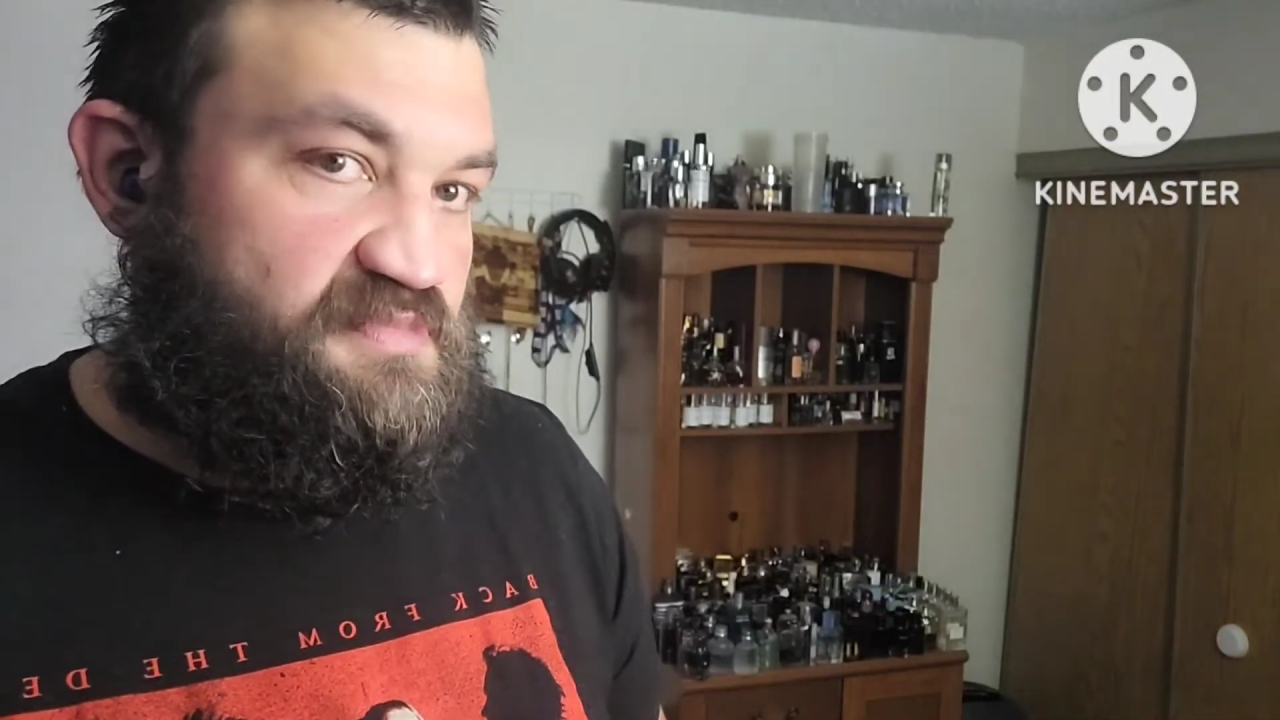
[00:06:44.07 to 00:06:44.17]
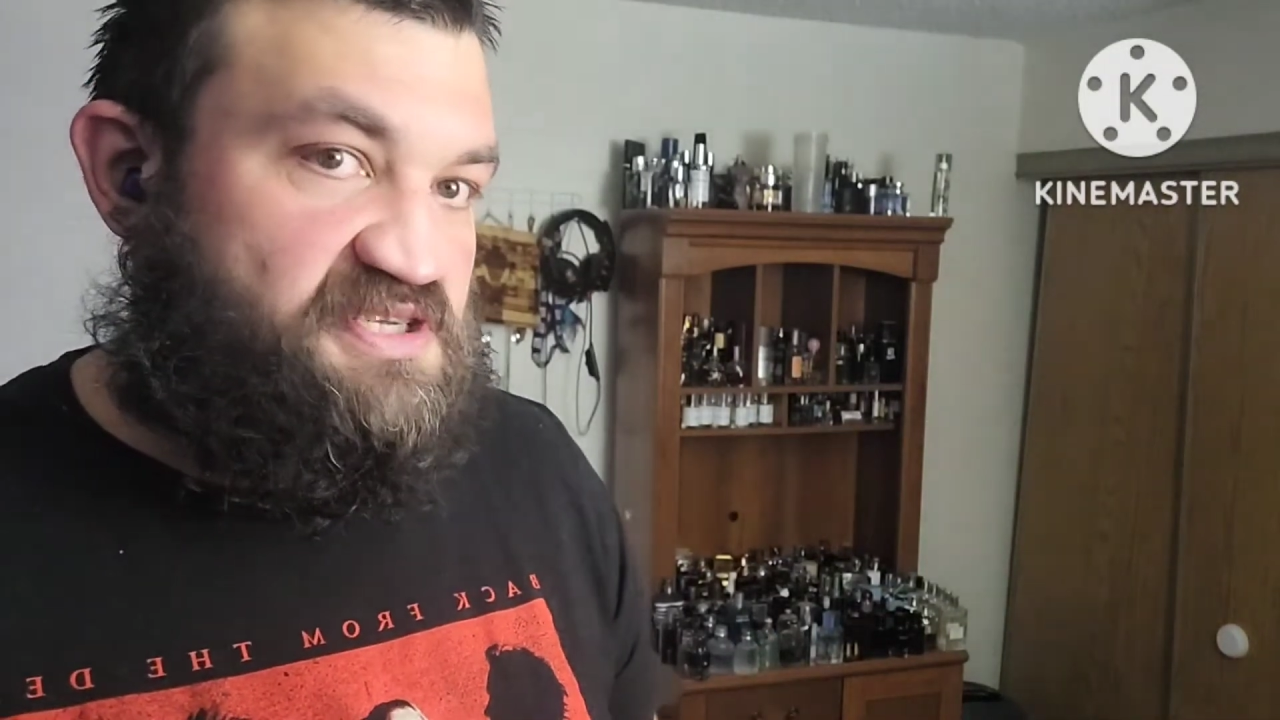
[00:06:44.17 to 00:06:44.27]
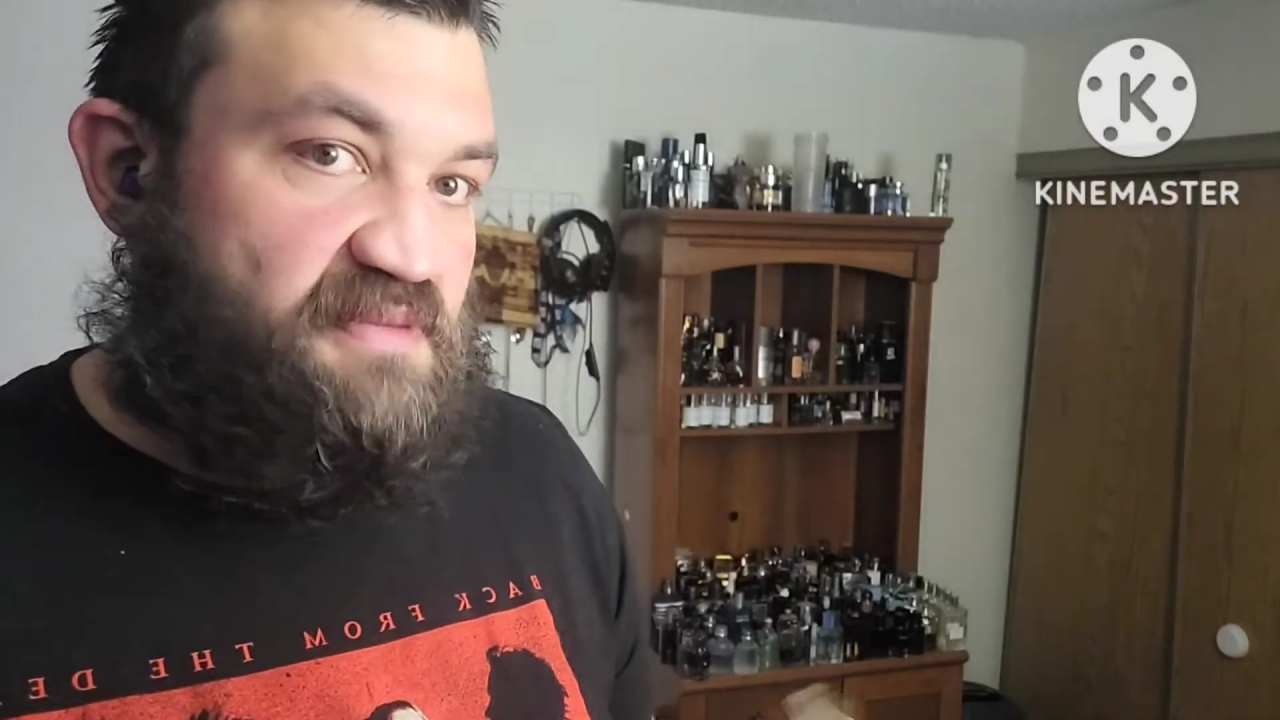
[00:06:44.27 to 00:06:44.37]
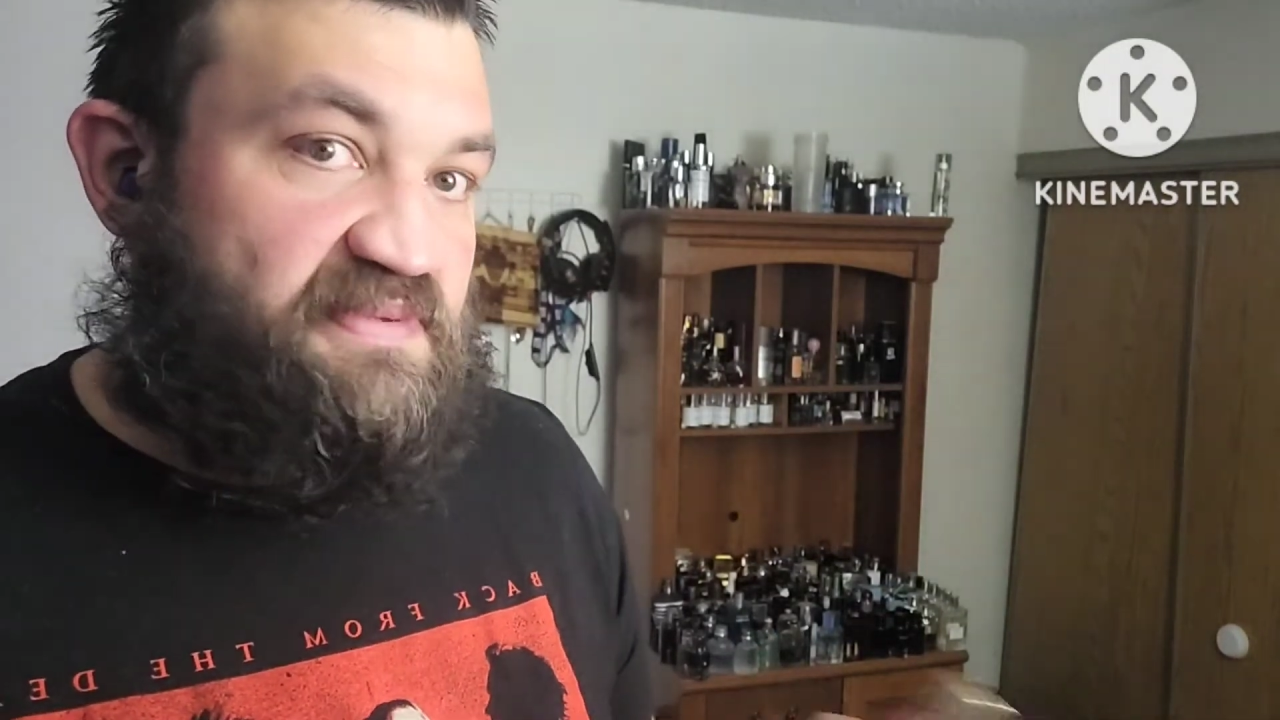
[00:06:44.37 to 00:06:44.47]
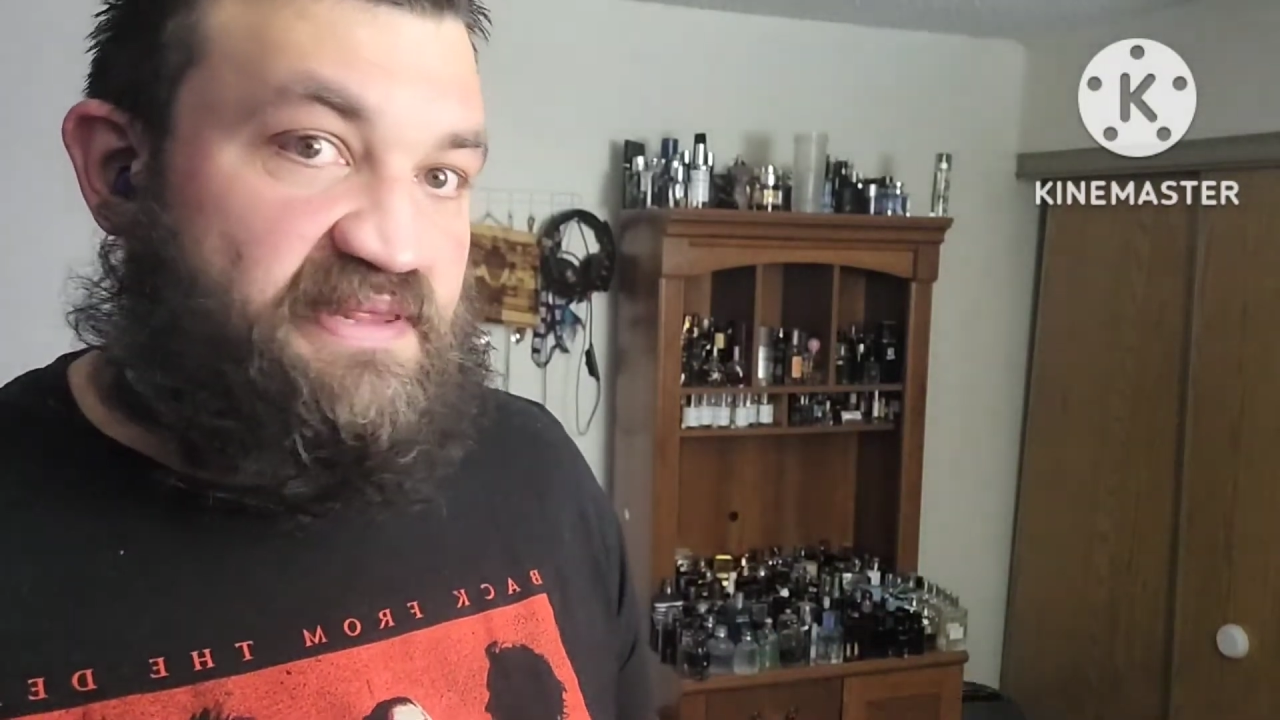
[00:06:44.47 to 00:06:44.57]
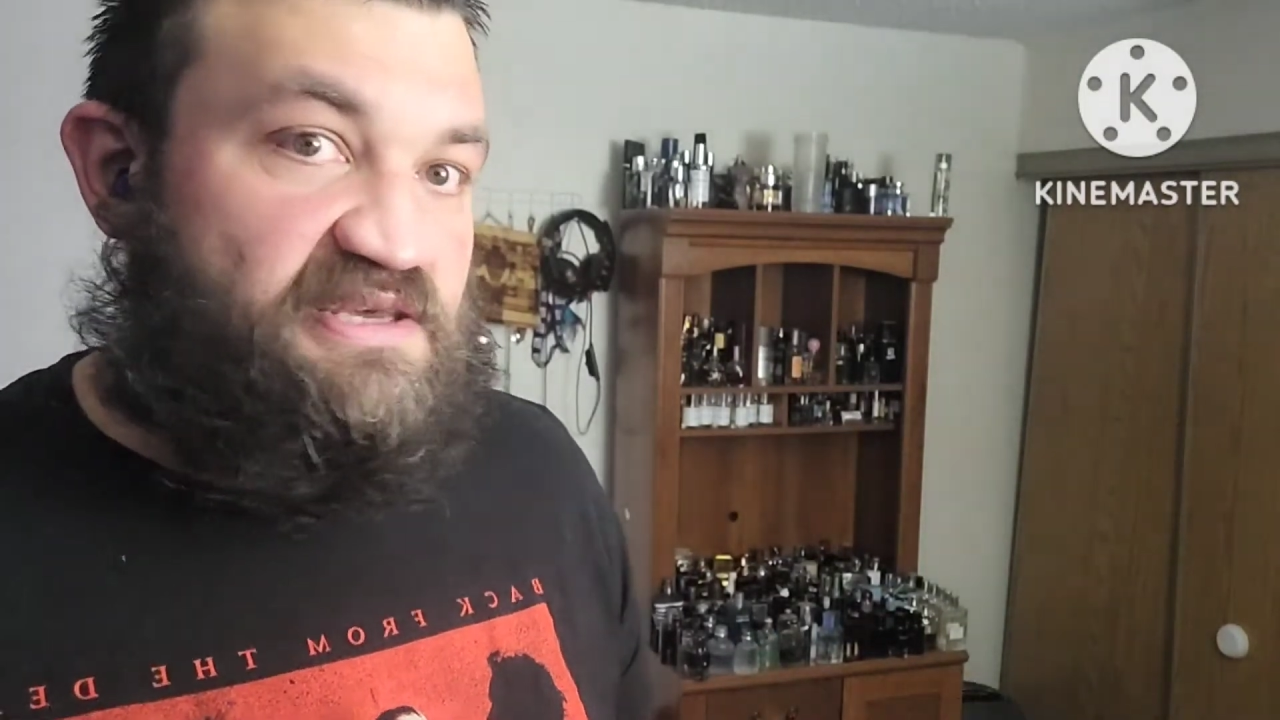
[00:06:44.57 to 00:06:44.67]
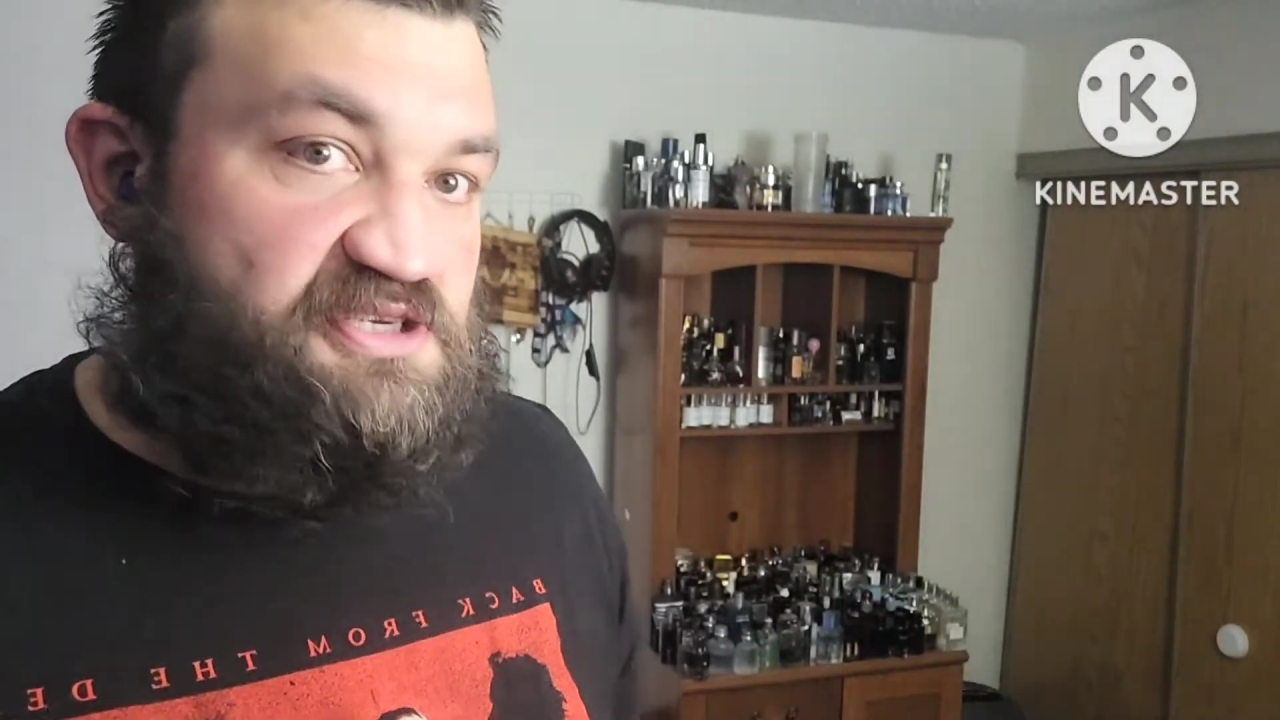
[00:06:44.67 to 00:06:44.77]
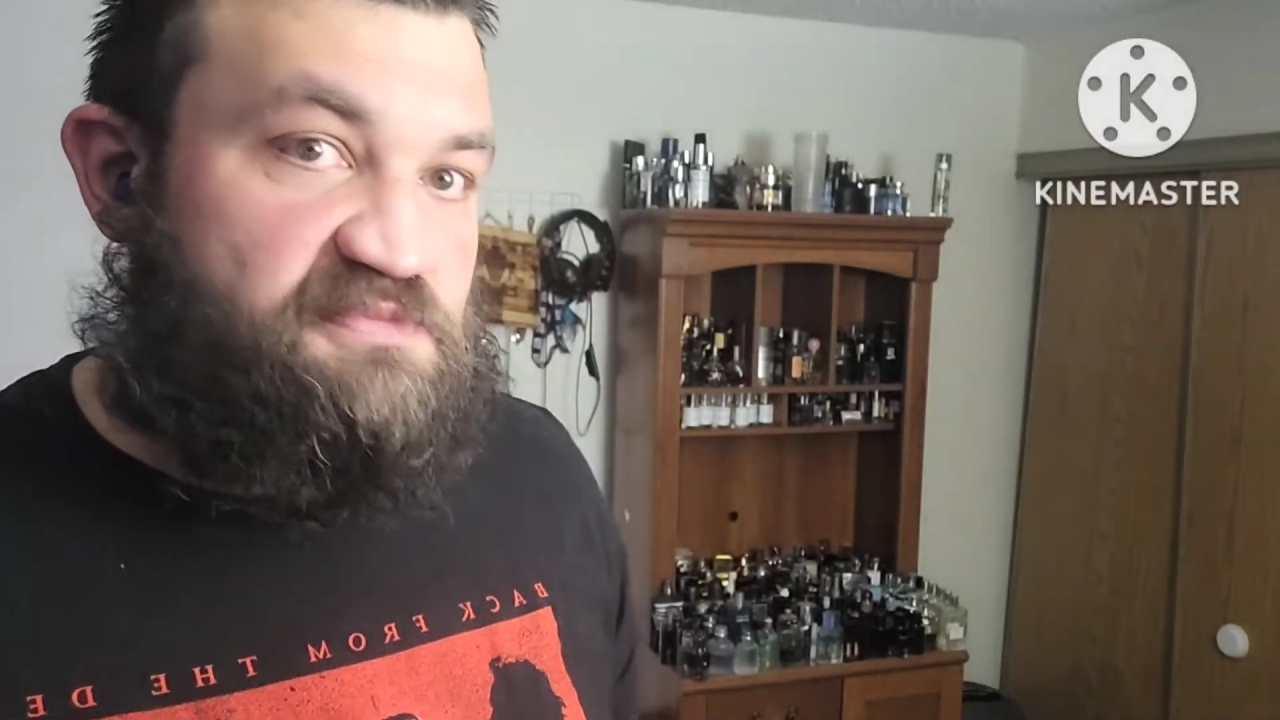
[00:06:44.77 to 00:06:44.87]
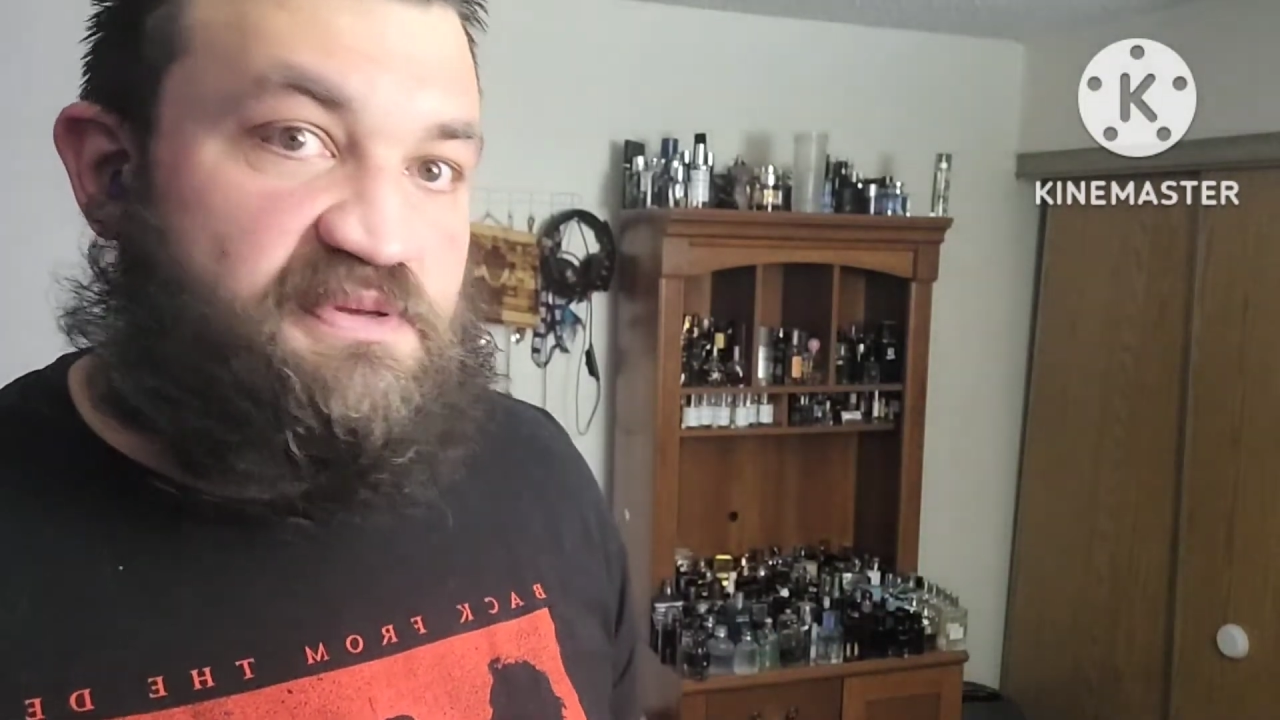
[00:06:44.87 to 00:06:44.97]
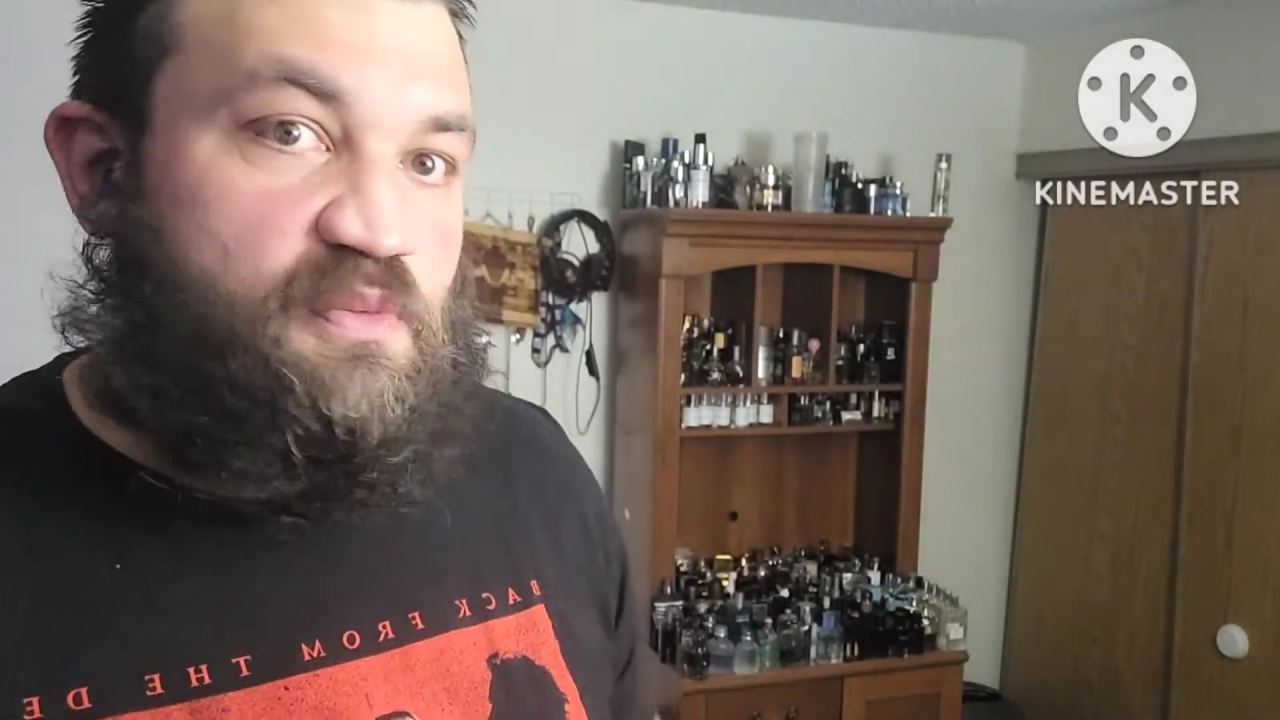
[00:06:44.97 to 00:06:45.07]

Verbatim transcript: something that should be